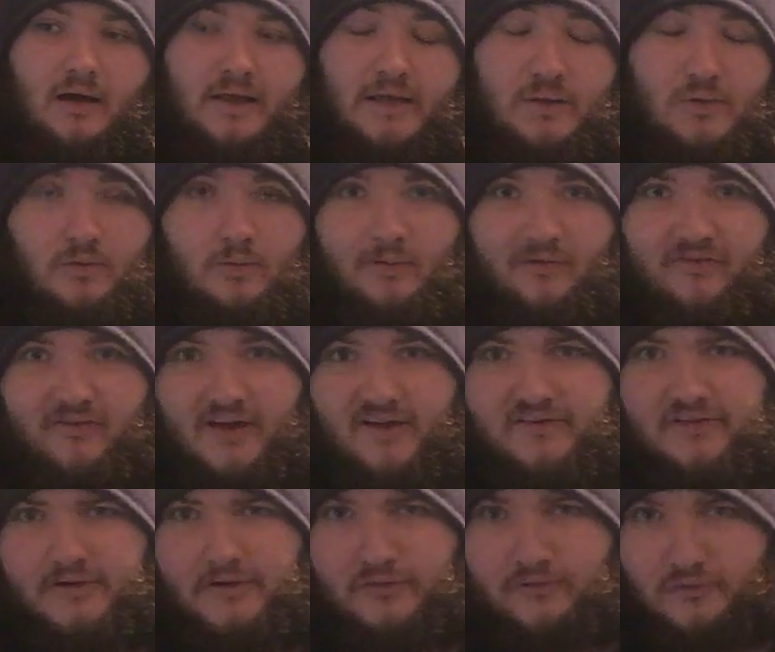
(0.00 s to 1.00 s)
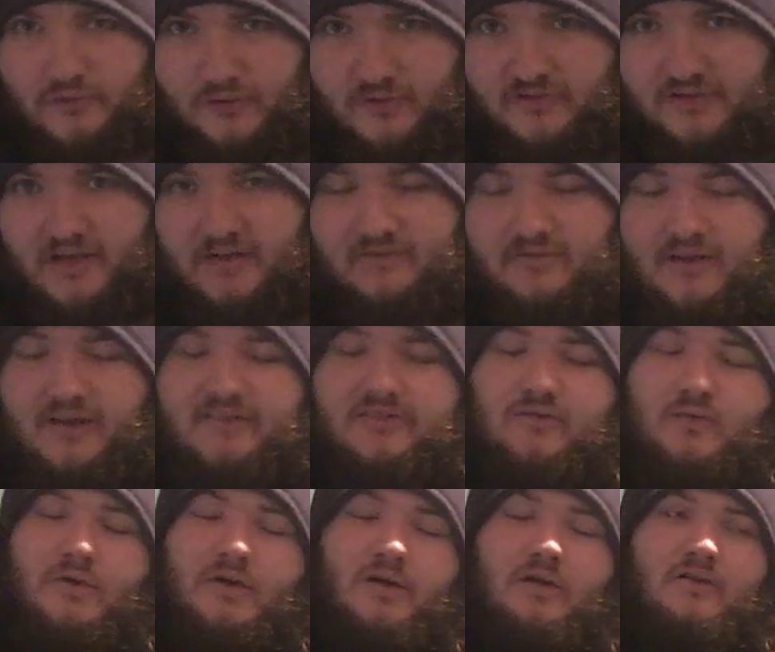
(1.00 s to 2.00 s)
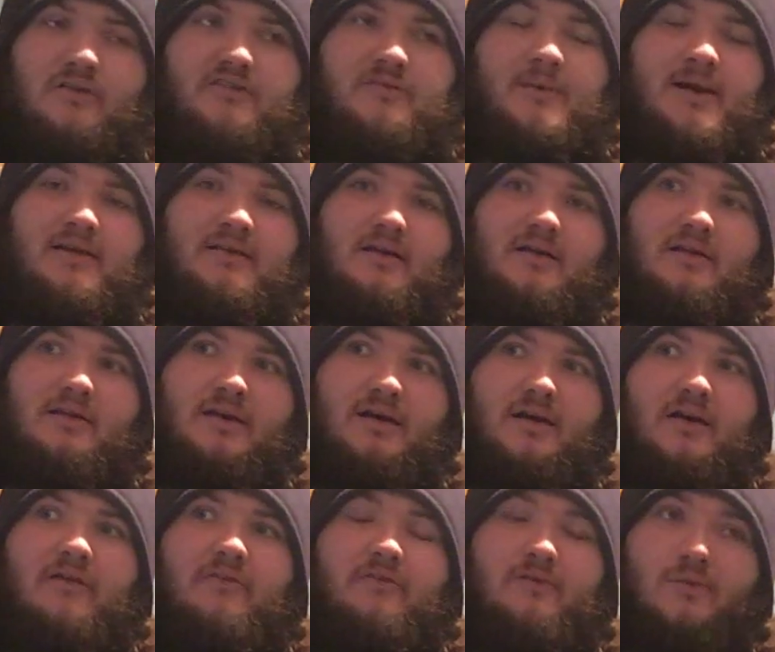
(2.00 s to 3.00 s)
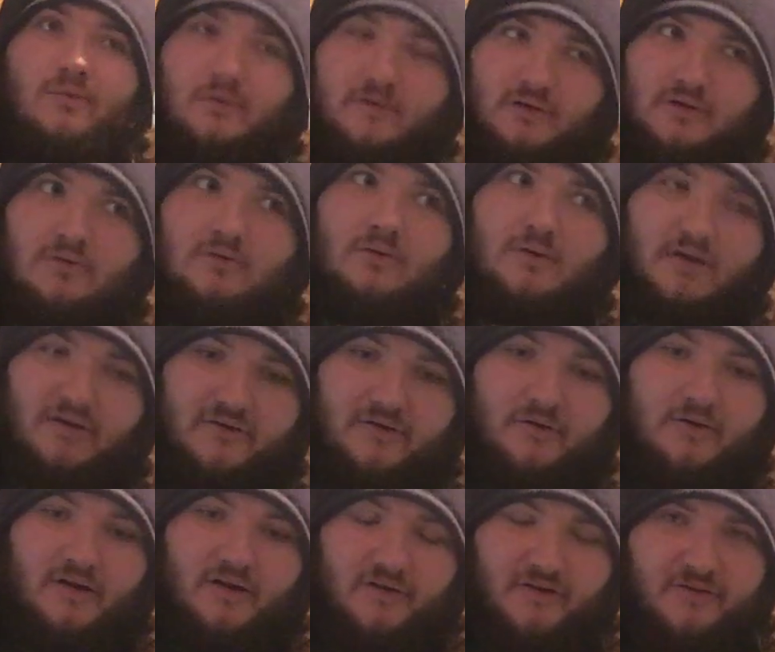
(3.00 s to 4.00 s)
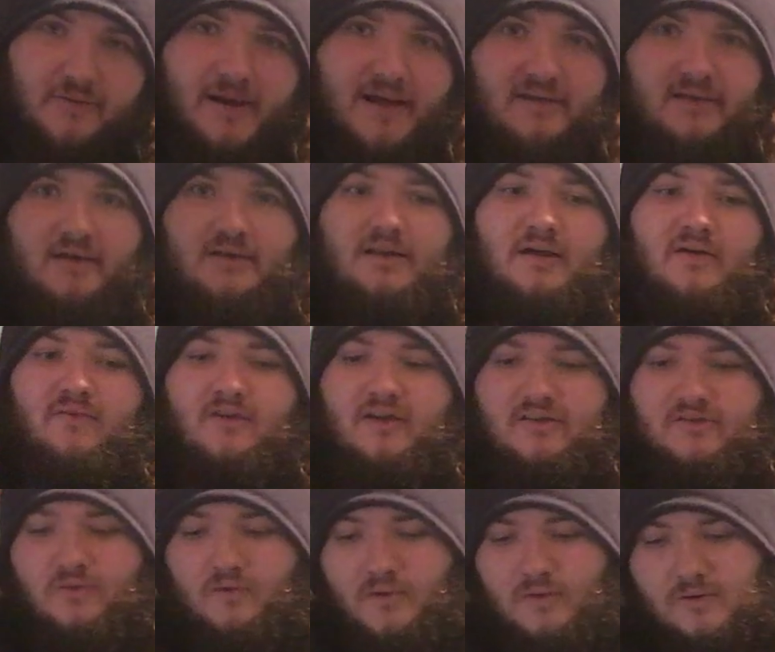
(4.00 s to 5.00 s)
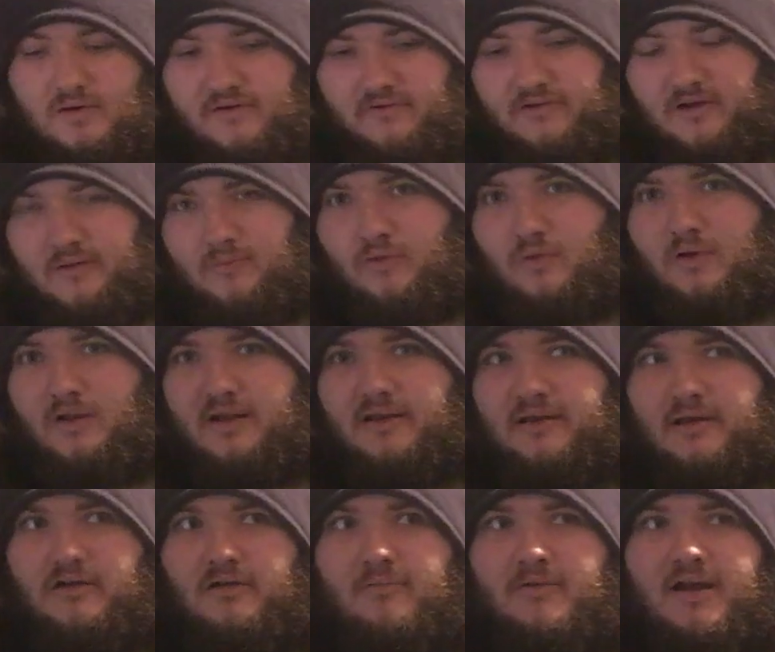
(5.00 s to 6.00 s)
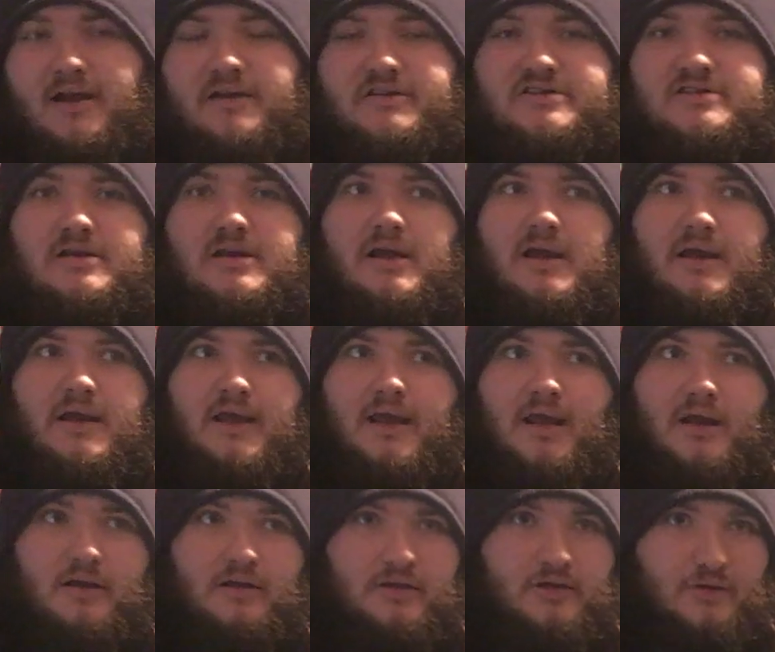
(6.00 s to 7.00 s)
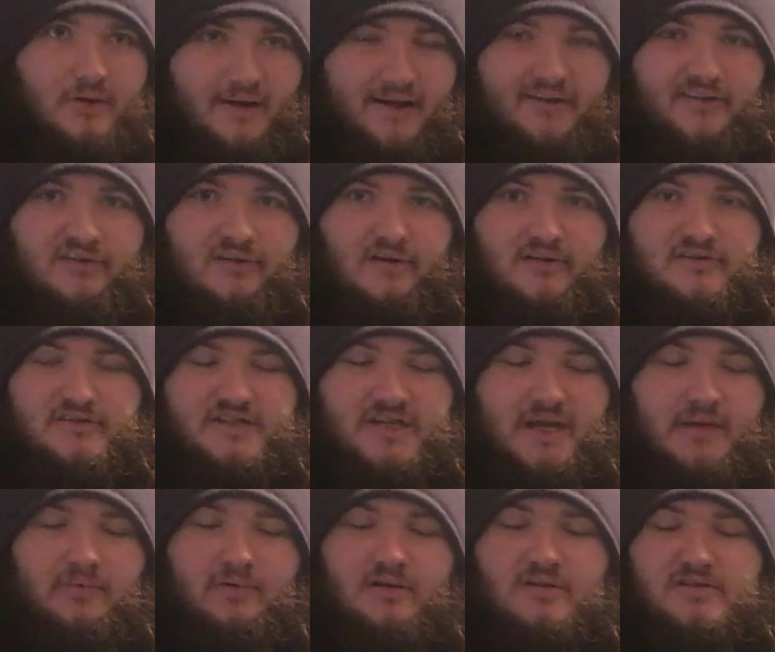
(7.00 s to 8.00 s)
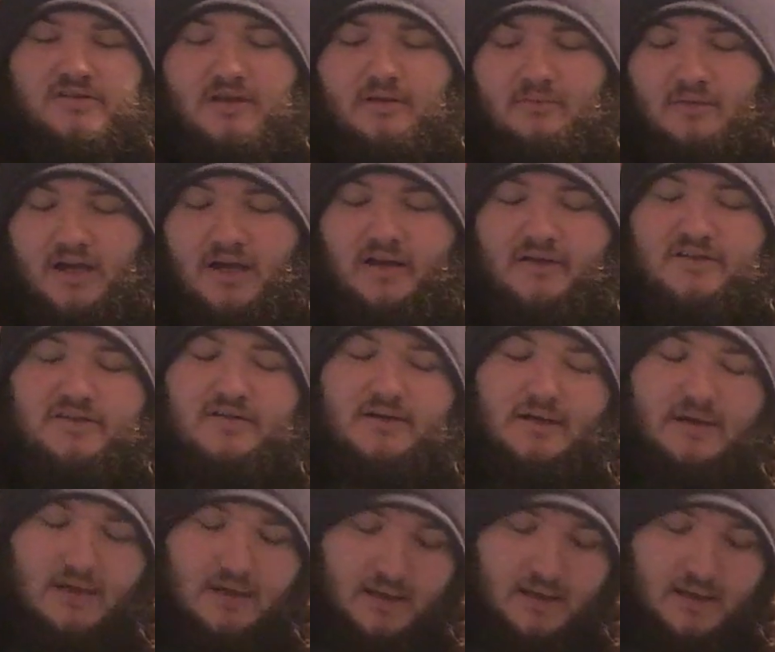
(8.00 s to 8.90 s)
He will be facing Rusev next week on SmackDown Live. You'll want to tune in to SmackDown Live next week. We'll have a number one contender match and a United States Championship match.